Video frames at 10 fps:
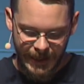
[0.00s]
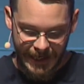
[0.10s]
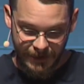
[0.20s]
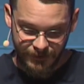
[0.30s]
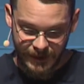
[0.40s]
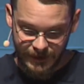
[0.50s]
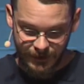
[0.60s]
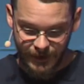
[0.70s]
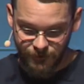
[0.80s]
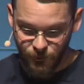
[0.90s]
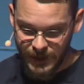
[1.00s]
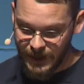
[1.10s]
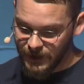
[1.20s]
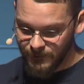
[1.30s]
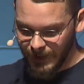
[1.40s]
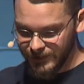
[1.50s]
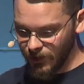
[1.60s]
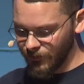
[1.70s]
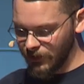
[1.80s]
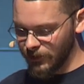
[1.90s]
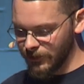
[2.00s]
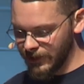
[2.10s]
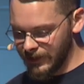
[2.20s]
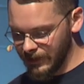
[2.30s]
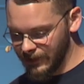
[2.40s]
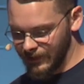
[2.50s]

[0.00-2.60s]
And I think if we, myself included,